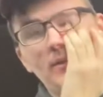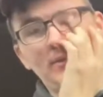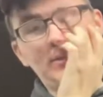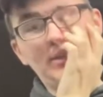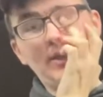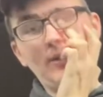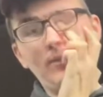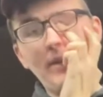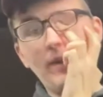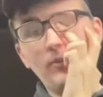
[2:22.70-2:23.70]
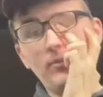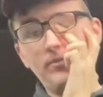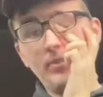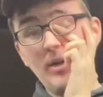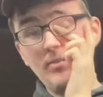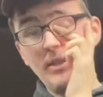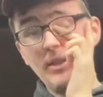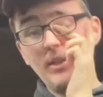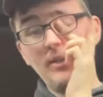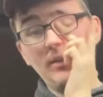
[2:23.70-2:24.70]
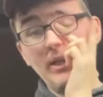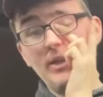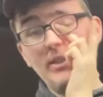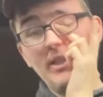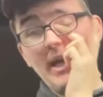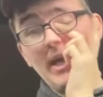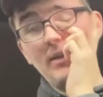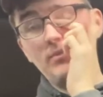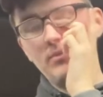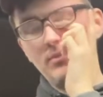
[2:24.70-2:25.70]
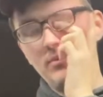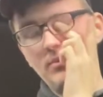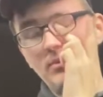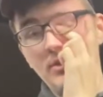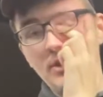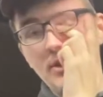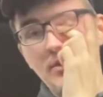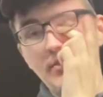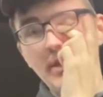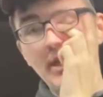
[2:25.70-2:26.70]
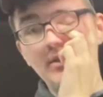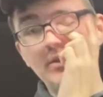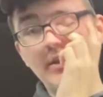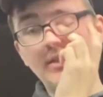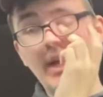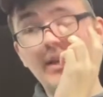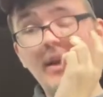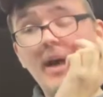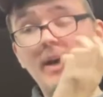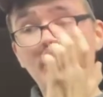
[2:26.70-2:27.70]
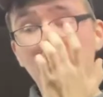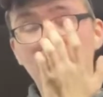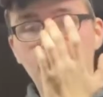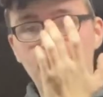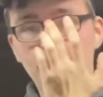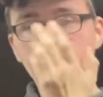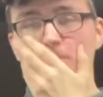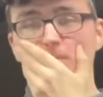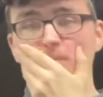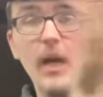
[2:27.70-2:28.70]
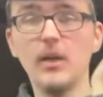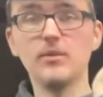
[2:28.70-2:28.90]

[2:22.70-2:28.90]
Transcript: so that will probably be here later today. But yeah, so that's kind of that. And yeah,